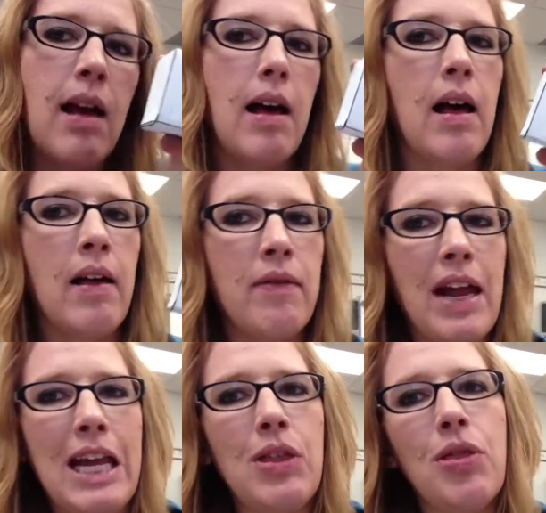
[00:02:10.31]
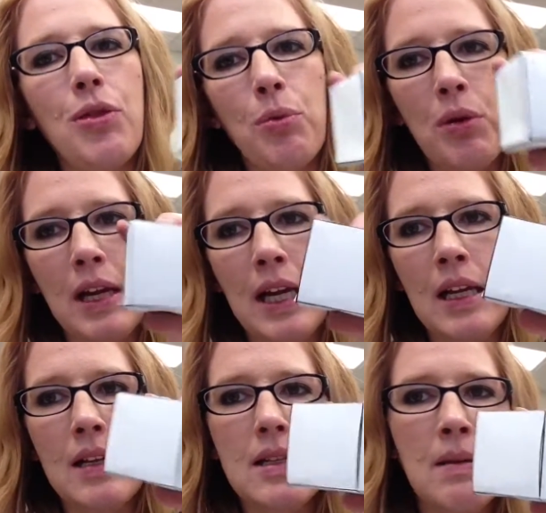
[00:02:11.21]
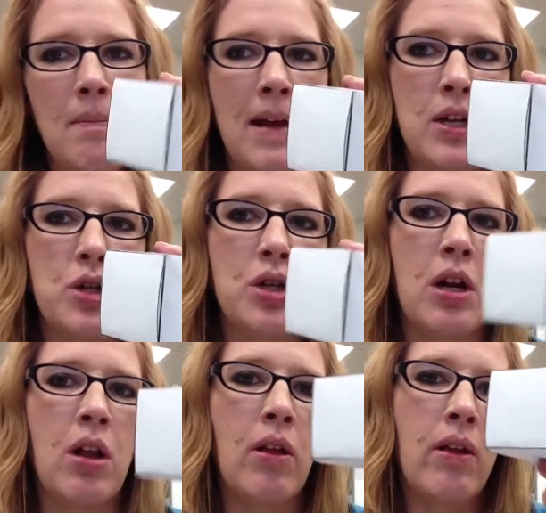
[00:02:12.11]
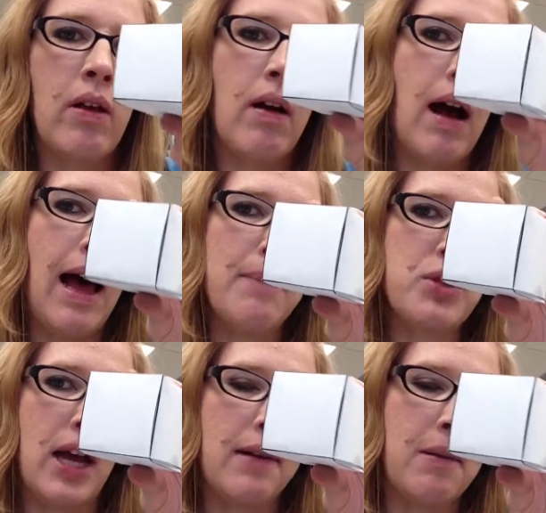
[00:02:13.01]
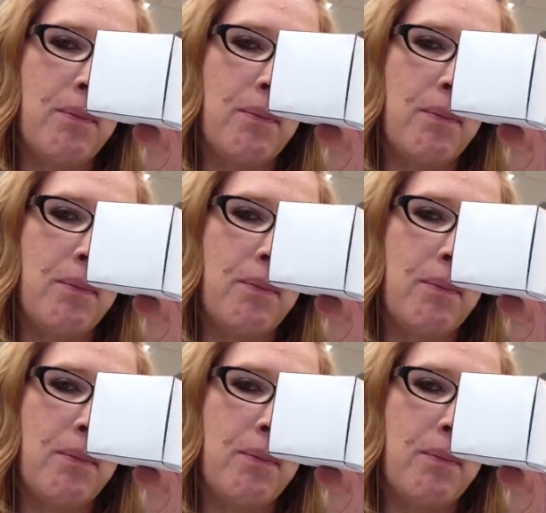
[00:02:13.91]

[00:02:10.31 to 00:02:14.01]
of a three-dimensional object.